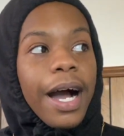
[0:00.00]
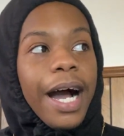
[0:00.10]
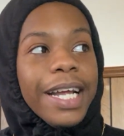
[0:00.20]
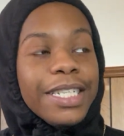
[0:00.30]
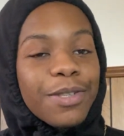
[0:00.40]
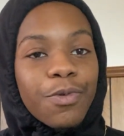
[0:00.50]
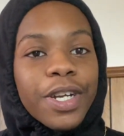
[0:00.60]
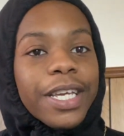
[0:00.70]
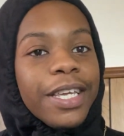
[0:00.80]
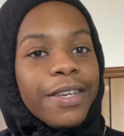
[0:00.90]
I just
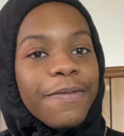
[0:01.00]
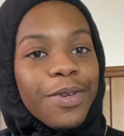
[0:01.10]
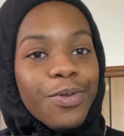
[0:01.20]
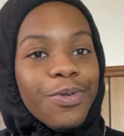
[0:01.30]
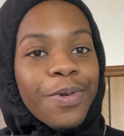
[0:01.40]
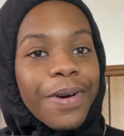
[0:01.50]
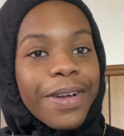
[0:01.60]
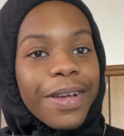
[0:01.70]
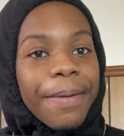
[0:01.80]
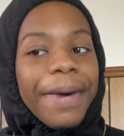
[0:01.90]
wanna give you
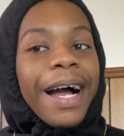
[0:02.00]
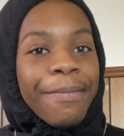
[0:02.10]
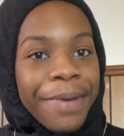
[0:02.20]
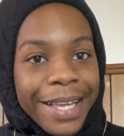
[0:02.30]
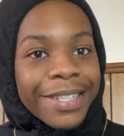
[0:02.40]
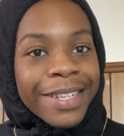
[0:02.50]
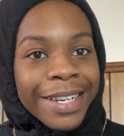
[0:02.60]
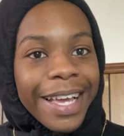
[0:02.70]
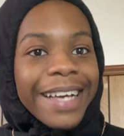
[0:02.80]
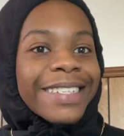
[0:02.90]
my
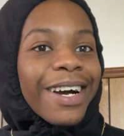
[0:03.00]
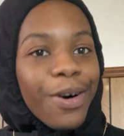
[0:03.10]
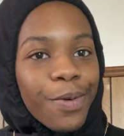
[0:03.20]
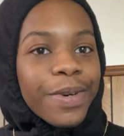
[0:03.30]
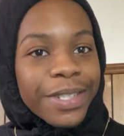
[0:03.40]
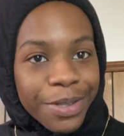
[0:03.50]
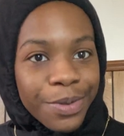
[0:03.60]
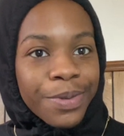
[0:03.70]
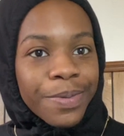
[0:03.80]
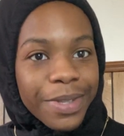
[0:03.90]
opinion as I always
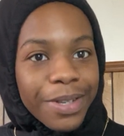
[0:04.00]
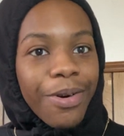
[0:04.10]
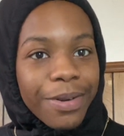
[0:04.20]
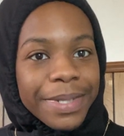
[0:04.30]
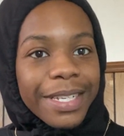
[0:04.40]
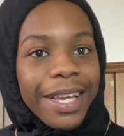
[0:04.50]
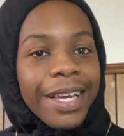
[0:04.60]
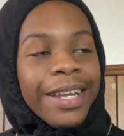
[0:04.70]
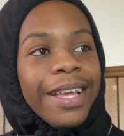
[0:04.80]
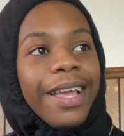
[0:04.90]
do. You know what I'm
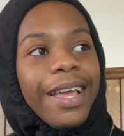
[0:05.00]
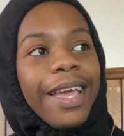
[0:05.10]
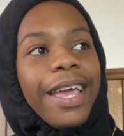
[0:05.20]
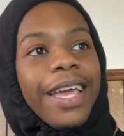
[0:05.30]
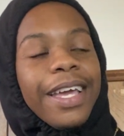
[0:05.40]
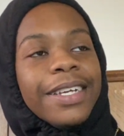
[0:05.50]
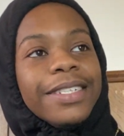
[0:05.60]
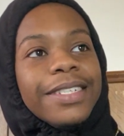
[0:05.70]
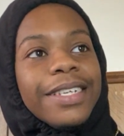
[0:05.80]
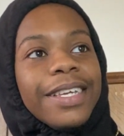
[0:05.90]
saying?
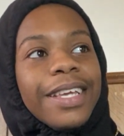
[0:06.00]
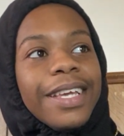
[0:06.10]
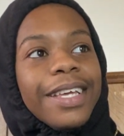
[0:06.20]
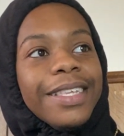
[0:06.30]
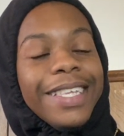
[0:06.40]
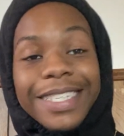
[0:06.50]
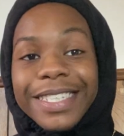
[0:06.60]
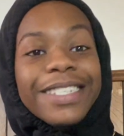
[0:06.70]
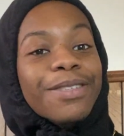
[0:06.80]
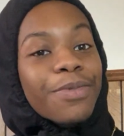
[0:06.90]
And
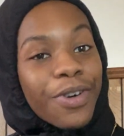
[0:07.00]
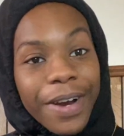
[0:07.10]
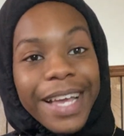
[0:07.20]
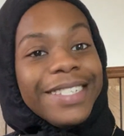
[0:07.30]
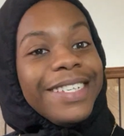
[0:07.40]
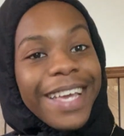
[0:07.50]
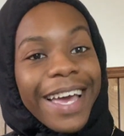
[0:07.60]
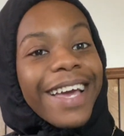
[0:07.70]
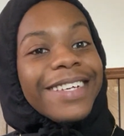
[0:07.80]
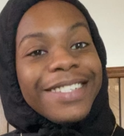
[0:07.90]
this is some crazy
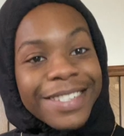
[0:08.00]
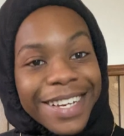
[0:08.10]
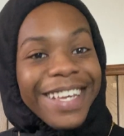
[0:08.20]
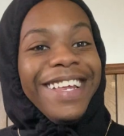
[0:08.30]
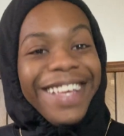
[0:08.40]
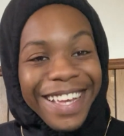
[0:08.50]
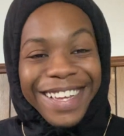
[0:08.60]
ass shit.